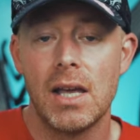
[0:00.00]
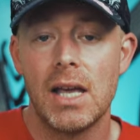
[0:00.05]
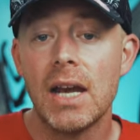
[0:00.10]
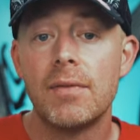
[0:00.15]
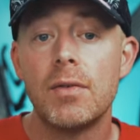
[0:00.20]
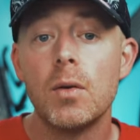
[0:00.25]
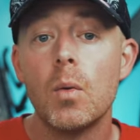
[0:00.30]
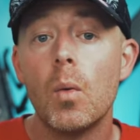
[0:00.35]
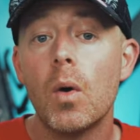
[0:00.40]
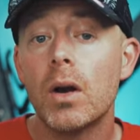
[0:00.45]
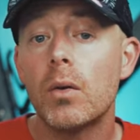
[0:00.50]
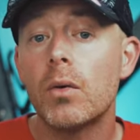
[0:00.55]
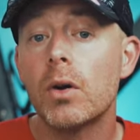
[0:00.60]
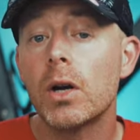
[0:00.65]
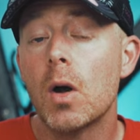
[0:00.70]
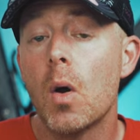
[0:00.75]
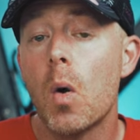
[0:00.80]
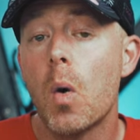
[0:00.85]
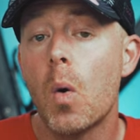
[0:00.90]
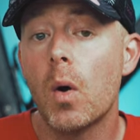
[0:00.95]
And if you want to
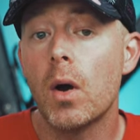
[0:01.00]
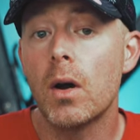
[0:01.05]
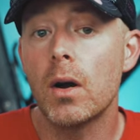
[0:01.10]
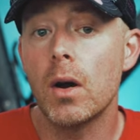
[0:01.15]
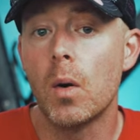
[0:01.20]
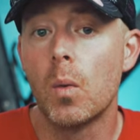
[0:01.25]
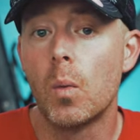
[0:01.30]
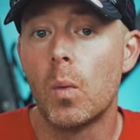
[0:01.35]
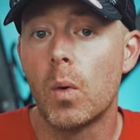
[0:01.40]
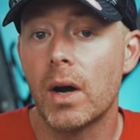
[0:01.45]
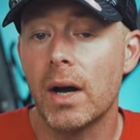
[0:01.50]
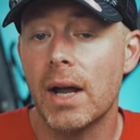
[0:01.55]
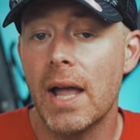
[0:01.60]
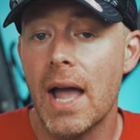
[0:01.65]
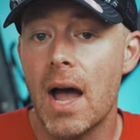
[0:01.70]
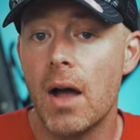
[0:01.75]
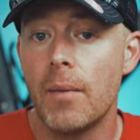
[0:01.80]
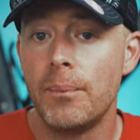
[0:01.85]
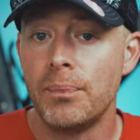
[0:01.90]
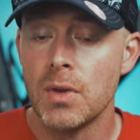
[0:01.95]
record a
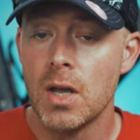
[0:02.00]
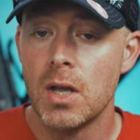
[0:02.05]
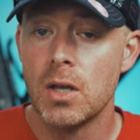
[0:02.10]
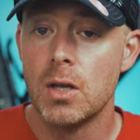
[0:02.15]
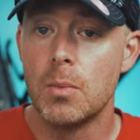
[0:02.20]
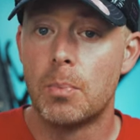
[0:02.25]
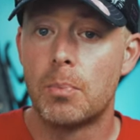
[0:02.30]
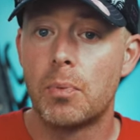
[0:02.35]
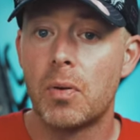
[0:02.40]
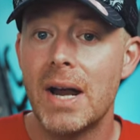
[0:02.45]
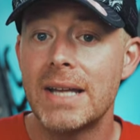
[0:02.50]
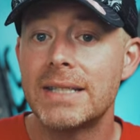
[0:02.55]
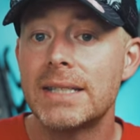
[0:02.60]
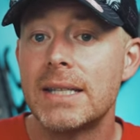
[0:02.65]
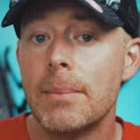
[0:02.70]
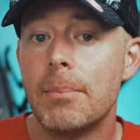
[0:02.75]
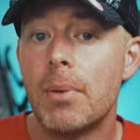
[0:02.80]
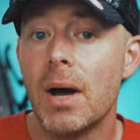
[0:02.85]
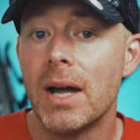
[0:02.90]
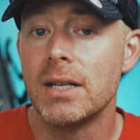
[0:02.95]
workout, you press
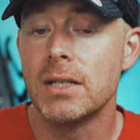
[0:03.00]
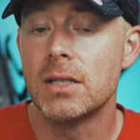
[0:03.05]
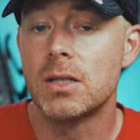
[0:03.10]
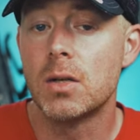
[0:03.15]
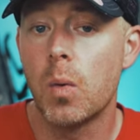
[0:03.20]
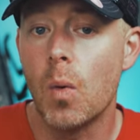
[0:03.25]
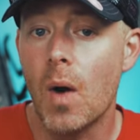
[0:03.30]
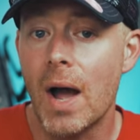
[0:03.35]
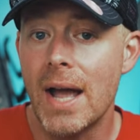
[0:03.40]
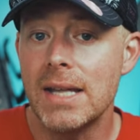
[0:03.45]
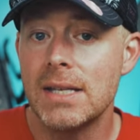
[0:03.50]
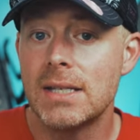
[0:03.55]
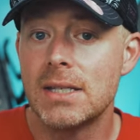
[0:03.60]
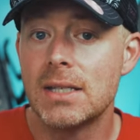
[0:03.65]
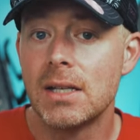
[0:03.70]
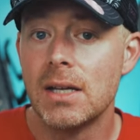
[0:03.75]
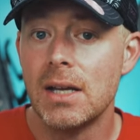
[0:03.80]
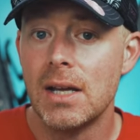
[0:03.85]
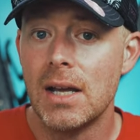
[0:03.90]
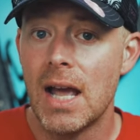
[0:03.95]
the button
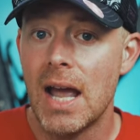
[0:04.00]
twice,